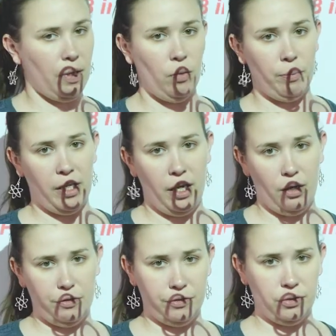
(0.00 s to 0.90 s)
about be
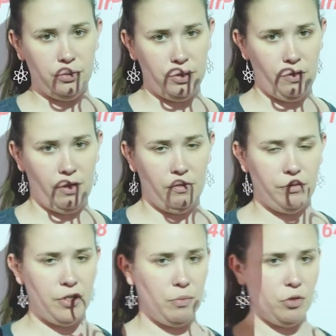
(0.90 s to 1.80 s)
careful when you have
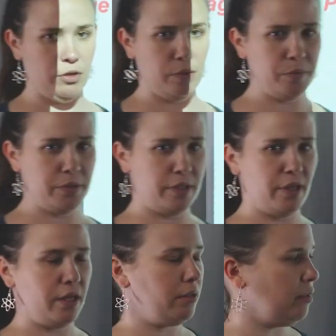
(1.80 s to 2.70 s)
subscripts
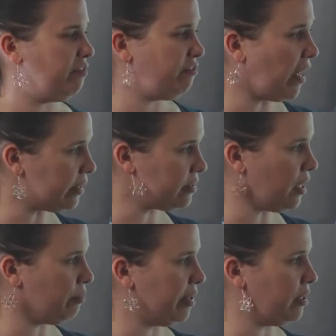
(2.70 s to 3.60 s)
that affects
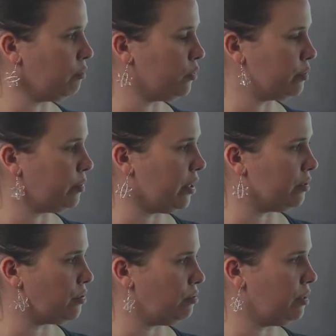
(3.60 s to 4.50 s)
how many
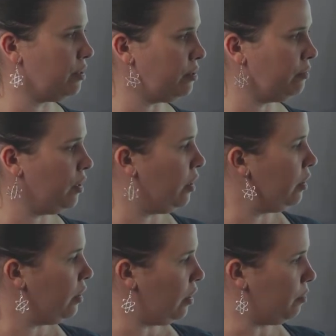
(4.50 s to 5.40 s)
multipliers you need.
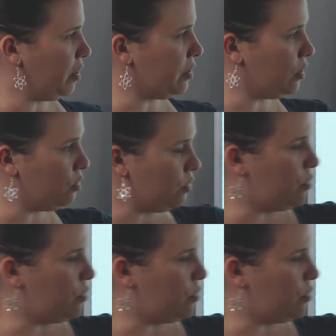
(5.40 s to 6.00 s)
And then you